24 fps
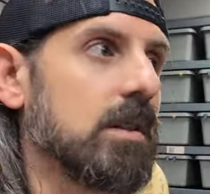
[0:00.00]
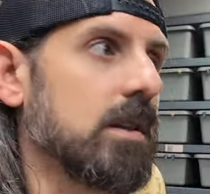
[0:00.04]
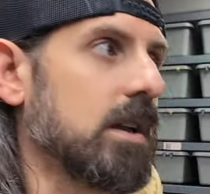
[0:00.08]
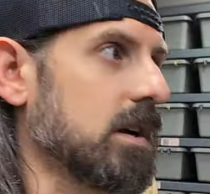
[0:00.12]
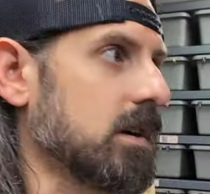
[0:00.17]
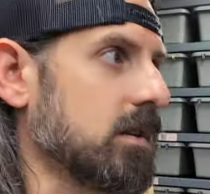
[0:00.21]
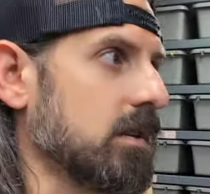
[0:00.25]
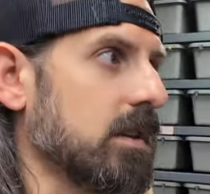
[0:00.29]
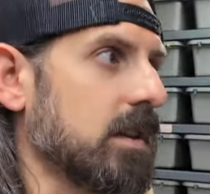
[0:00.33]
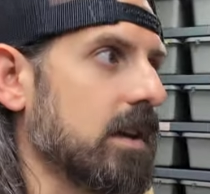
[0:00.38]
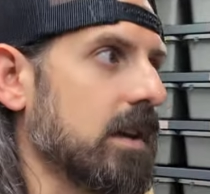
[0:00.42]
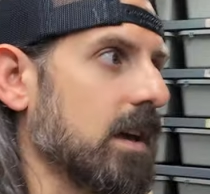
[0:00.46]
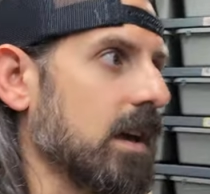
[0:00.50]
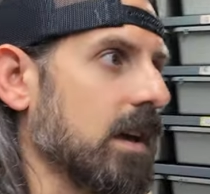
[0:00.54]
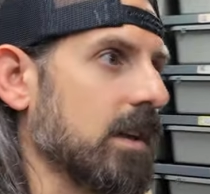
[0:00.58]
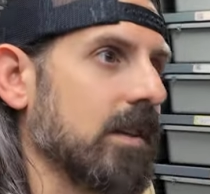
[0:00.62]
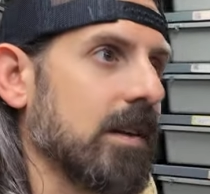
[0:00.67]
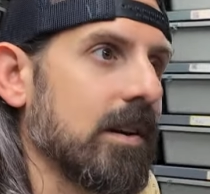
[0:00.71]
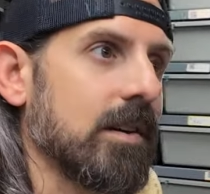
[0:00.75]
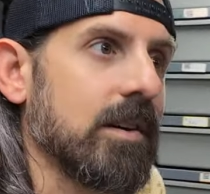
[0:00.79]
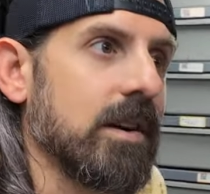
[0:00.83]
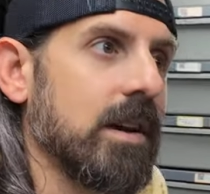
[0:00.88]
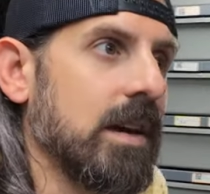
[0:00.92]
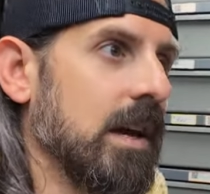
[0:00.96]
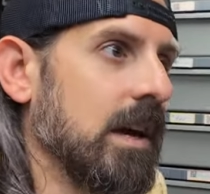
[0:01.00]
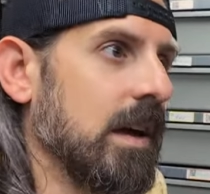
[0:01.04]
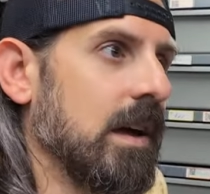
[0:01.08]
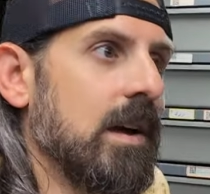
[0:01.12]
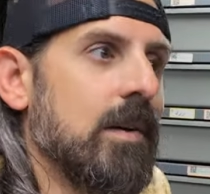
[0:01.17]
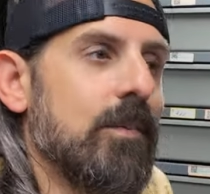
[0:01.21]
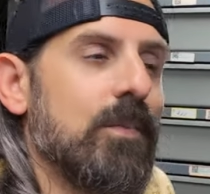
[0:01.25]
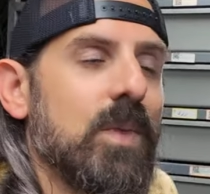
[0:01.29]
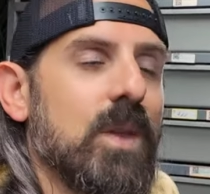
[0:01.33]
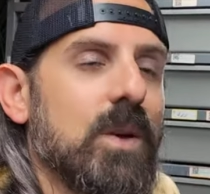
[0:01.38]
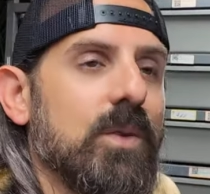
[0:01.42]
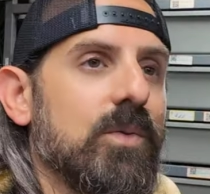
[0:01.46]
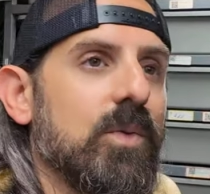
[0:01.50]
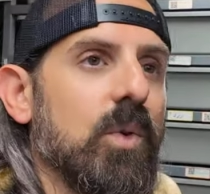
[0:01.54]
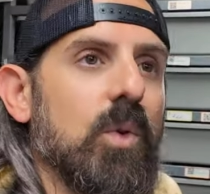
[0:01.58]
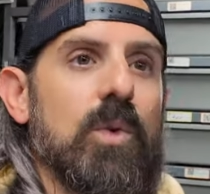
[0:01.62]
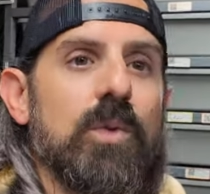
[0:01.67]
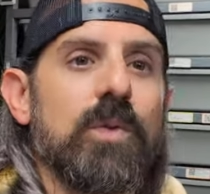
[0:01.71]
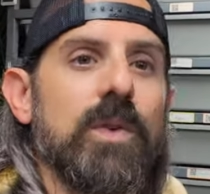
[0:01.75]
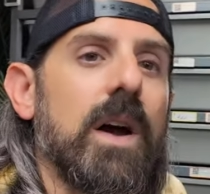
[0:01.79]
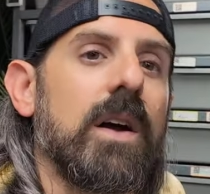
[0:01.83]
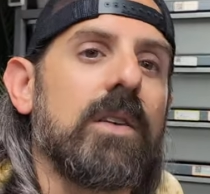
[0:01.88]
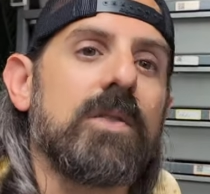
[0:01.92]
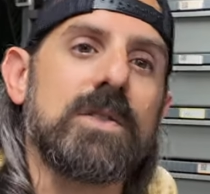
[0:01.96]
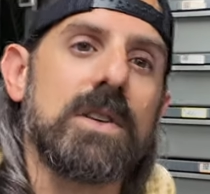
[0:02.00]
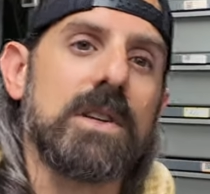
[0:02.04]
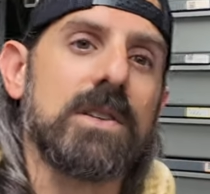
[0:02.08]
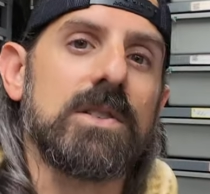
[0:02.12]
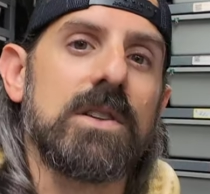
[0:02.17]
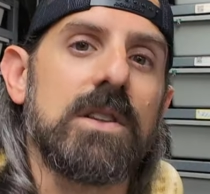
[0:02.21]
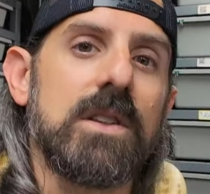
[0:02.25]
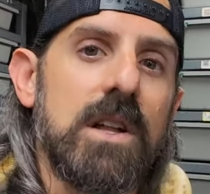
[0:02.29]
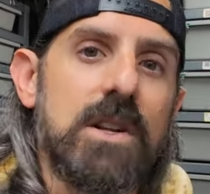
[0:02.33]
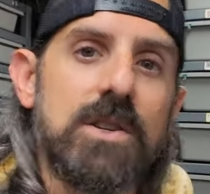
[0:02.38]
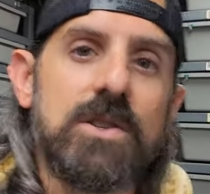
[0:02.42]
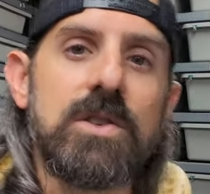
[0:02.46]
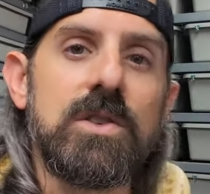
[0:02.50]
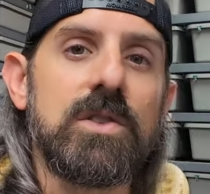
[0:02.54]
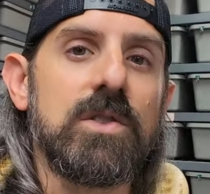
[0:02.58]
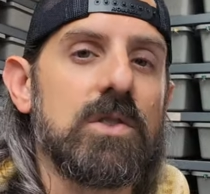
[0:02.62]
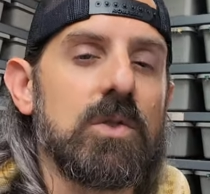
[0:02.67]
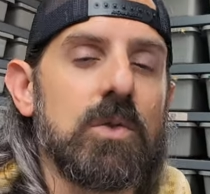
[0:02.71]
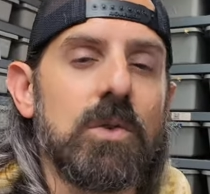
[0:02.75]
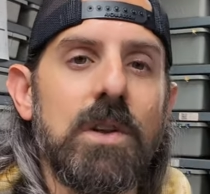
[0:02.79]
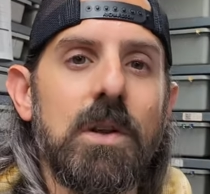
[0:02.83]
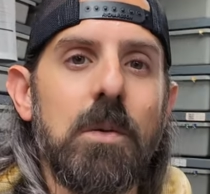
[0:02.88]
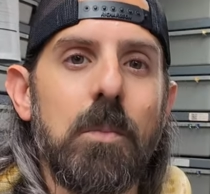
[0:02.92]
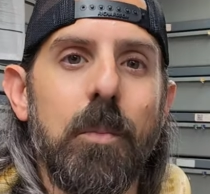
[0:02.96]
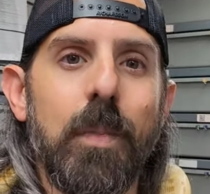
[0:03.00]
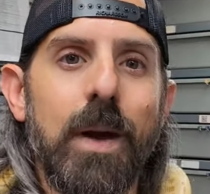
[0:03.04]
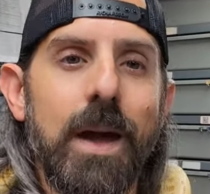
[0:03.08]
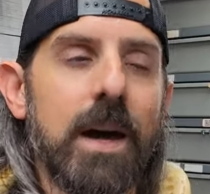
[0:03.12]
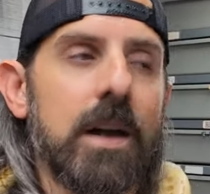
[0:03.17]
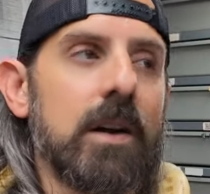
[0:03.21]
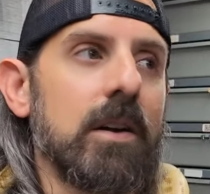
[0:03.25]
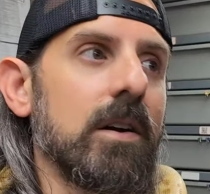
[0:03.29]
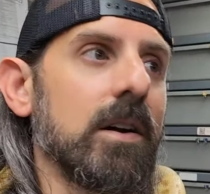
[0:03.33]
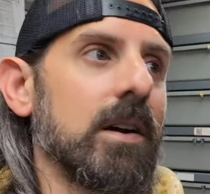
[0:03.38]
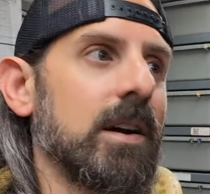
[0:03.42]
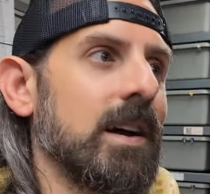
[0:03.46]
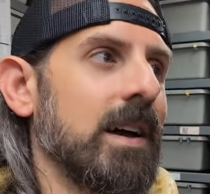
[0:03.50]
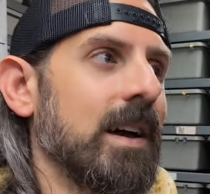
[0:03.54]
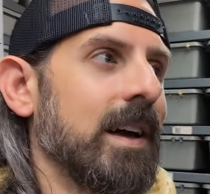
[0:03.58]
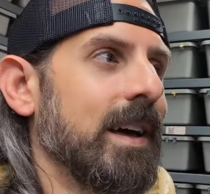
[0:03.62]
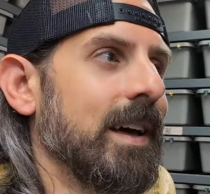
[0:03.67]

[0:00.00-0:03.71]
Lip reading: Luckily, he had like 4, 5, 6 clutches, so it didn't matter.